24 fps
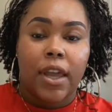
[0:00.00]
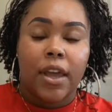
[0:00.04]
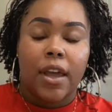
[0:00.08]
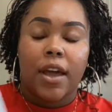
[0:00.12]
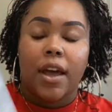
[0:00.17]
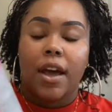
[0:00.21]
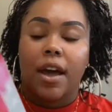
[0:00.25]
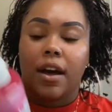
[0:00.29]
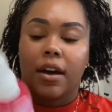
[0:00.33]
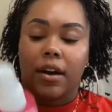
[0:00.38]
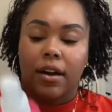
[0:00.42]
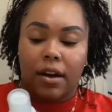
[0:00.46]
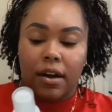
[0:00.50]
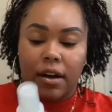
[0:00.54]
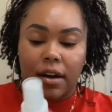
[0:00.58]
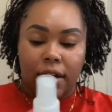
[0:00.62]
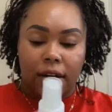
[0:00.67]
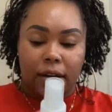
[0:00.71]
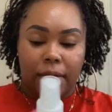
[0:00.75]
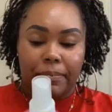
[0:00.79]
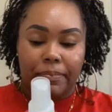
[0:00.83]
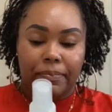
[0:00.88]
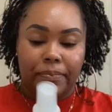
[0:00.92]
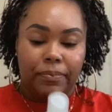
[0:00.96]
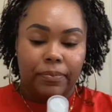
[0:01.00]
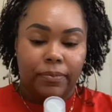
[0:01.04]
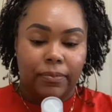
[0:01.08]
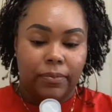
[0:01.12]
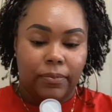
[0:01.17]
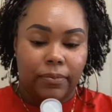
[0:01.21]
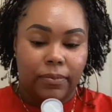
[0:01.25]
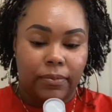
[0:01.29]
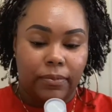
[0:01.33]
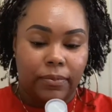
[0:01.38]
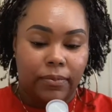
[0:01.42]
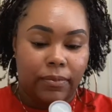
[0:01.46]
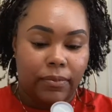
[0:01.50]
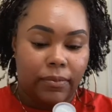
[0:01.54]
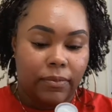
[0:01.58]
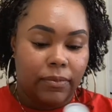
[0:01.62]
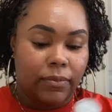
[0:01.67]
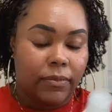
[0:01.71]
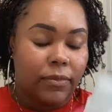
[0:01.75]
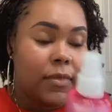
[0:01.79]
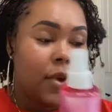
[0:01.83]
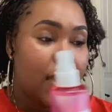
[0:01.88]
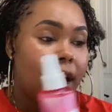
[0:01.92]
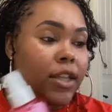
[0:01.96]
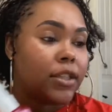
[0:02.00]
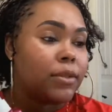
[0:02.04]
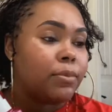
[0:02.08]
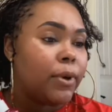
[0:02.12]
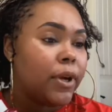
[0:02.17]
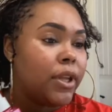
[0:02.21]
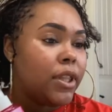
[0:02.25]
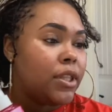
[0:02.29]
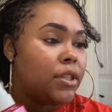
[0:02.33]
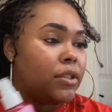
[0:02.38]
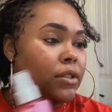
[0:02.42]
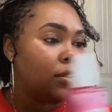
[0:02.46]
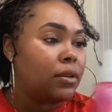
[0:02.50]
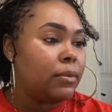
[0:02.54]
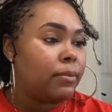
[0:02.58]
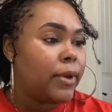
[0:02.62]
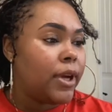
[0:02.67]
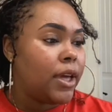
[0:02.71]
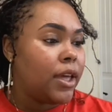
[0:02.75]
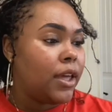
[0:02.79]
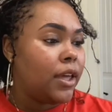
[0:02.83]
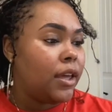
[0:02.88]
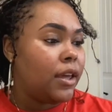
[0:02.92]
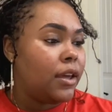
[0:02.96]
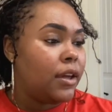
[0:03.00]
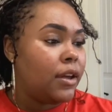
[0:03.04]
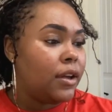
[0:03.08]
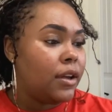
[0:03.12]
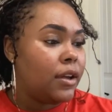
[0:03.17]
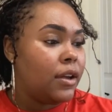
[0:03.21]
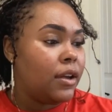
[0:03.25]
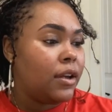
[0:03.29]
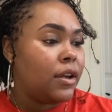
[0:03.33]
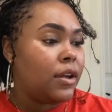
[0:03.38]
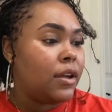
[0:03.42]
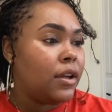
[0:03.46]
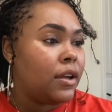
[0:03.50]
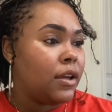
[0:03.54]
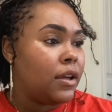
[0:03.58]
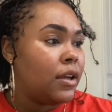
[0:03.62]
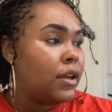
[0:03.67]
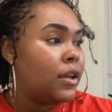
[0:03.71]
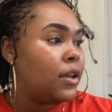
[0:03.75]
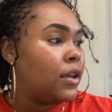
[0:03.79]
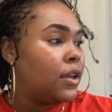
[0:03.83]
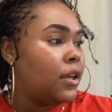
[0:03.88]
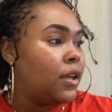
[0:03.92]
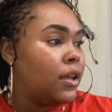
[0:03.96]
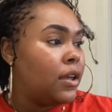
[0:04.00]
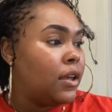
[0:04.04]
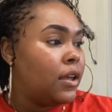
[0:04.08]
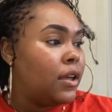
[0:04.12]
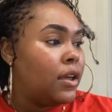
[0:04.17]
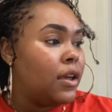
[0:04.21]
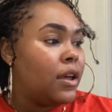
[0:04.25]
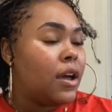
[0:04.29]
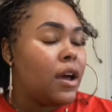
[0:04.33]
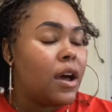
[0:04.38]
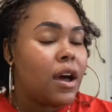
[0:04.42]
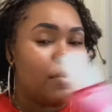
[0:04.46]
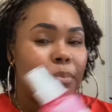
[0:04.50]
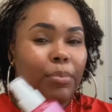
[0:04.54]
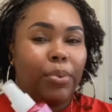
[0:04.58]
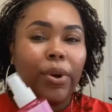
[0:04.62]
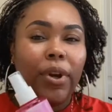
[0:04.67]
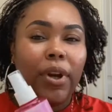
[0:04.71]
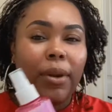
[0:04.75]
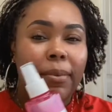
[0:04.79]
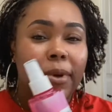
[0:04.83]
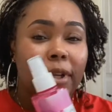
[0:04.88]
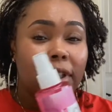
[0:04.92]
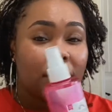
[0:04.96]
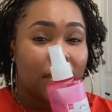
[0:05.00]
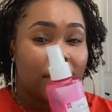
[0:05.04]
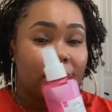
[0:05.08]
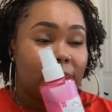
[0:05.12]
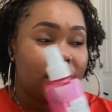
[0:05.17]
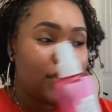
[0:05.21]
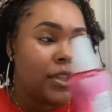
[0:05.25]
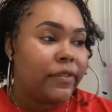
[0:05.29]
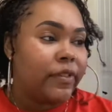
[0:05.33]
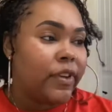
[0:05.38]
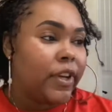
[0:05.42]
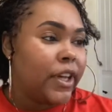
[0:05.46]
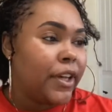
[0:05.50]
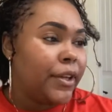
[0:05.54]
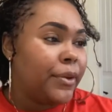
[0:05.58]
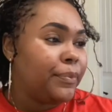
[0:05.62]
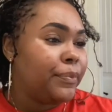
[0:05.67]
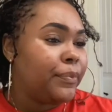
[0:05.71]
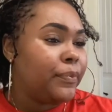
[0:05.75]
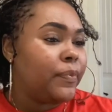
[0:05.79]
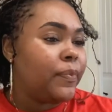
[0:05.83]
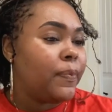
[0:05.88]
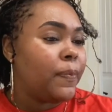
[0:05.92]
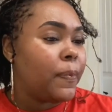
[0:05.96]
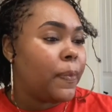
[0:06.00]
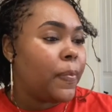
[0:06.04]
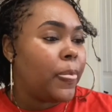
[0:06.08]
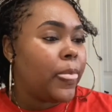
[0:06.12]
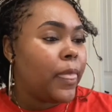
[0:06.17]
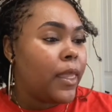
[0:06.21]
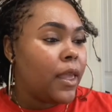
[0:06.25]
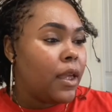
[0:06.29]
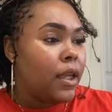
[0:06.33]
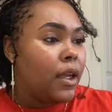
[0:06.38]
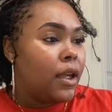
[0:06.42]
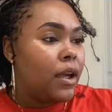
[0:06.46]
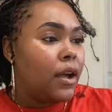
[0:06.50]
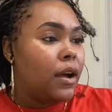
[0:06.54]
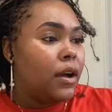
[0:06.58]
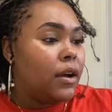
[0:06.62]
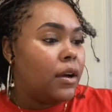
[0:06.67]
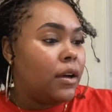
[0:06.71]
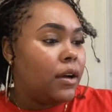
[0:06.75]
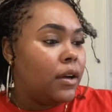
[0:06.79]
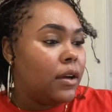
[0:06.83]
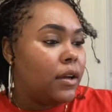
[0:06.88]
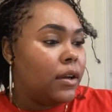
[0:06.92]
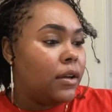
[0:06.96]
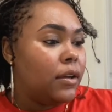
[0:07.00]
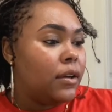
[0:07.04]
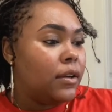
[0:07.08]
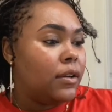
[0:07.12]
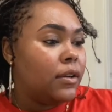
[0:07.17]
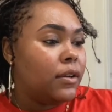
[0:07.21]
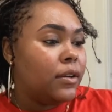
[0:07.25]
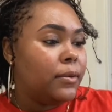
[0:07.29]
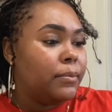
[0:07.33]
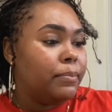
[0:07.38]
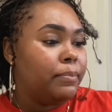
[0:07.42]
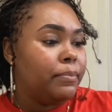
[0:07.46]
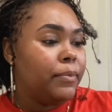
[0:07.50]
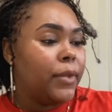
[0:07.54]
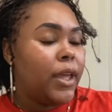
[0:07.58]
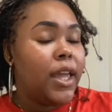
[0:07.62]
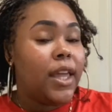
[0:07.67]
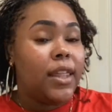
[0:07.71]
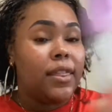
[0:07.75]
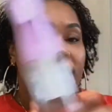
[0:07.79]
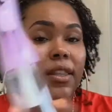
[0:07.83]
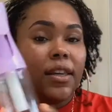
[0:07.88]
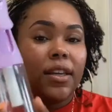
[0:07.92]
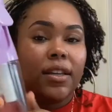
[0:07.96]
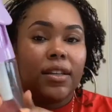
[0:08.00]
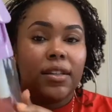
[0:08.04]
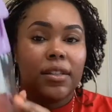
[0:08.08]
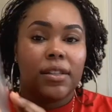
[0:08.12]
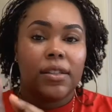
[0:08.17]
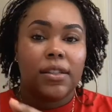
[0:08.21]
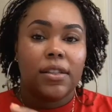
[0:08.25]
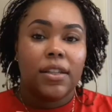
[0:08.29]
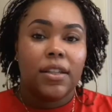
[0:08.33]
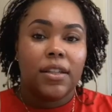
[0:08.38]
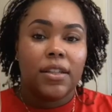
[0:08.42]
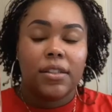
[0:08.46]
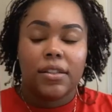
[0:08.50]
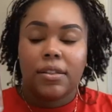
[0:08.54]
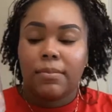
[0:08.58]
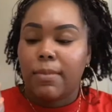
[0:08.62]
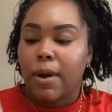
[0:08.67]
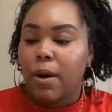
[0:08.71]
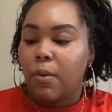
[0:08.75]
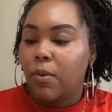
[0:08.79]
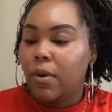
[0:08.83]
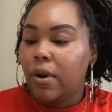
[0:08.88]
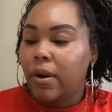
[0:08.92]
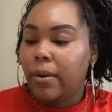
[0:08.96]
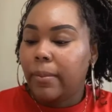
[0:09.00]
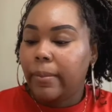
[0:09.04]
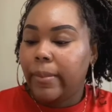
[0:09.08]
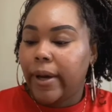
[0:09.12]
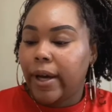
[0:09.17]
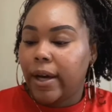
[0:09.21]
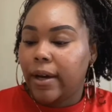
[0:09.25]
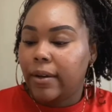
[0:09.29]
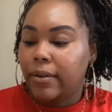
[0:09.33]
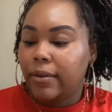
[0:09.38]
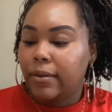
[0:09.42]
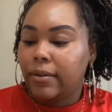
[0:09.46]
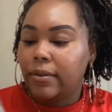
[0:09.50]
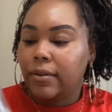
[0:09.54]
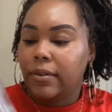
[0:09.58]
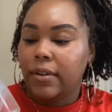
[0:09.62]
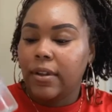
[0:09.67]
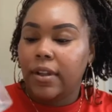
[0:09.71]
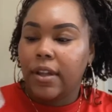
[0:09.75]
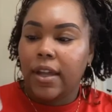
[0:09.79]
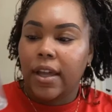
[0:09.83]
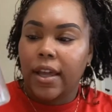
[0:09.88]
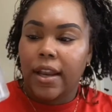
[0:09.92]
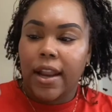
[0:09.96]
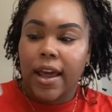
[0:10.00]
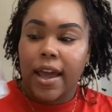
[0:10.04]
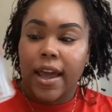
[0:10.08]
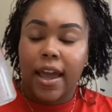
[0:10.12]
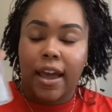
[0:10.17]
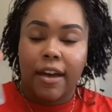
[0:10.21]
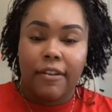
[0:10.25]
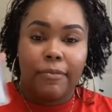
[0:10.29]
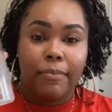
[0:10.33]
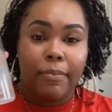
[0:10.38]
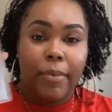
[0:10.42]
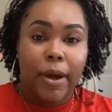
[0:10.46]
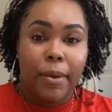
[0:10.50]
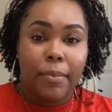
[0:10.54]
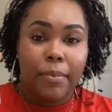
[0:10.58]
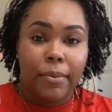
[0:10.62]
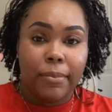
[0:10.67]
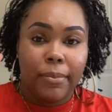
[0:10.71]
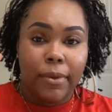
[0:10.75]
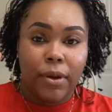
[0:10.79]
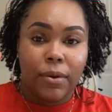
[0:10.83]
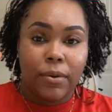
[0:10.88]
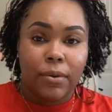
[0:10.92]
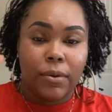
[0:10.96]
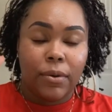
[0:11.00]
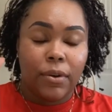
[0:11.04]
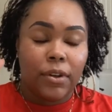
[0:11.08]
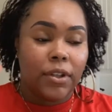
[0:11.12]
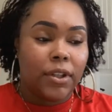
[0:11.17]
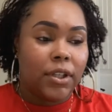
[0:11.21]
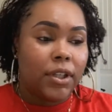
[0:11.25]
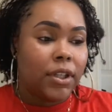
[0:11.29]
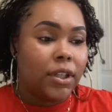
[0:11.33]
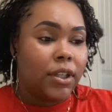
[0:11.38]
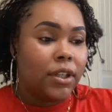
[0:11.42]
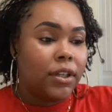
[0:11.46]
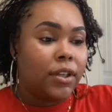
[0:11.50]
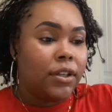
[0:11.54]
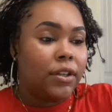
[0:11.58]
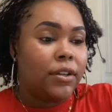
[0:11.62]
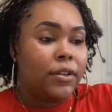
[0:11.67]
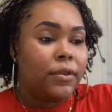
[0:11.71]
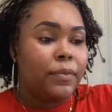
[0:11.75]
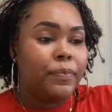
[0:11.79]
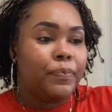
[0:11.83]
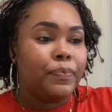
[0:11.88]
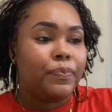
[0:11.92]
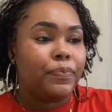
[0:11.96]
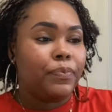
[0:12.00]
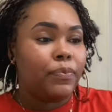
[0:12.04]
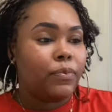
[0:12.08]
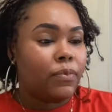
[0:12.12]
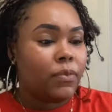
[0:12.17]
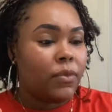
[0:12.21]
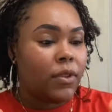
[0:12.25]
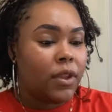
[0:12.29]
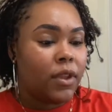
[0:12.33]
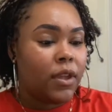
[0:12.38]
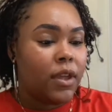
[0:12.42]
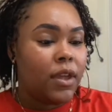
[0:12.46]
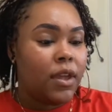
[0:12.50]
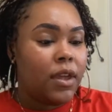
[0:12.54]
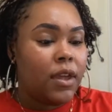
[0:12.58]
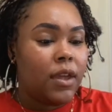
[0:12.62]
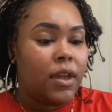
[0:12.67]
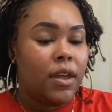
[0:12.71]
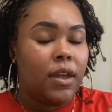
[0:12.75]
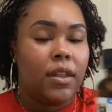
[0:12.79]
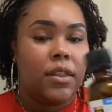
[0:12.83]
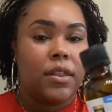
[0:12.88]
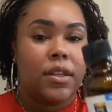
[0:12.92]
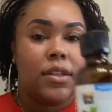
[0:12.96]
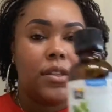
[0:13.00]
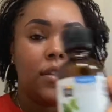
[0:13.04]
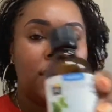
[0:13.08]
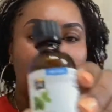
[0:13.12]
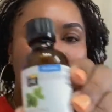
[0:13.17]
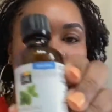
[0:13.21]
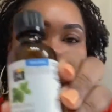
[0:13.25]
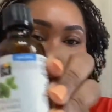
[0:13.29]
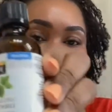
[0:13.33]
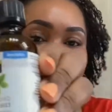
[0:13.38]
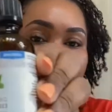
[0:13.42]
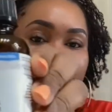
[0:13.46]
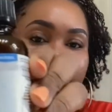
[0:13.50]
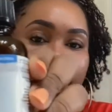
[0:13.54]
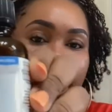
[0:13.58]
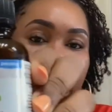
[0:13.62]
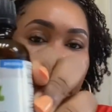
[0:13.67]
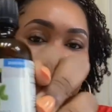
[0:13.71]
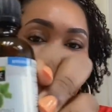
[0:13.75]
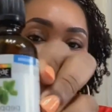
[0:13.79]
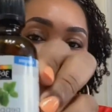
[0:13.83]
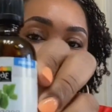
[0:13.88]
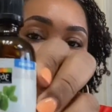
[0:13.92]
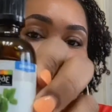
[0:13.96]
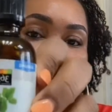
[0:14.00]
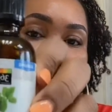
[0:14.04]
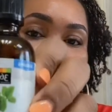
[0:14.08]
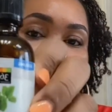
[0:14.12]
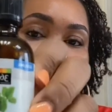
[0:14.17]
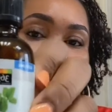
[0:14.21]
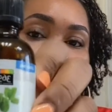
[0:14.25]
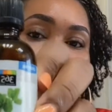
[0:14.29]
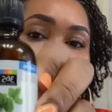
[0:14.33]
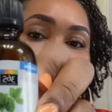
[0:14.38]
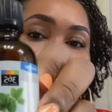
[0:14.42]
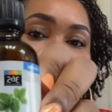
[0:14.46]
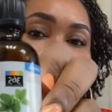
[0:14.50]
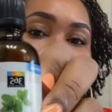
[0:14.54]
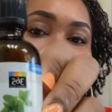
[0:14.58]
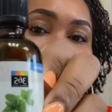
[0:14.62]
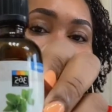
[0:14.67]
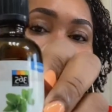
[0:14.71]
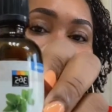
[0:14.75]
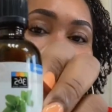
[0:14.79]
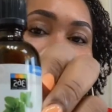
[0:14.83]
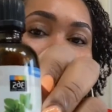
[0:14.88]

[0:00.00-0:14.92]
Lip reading: I spray this on my hair pretty much almost every day. And this is my water bottle, and I have peppermint oil in here. And this is the peppermint oil that I use.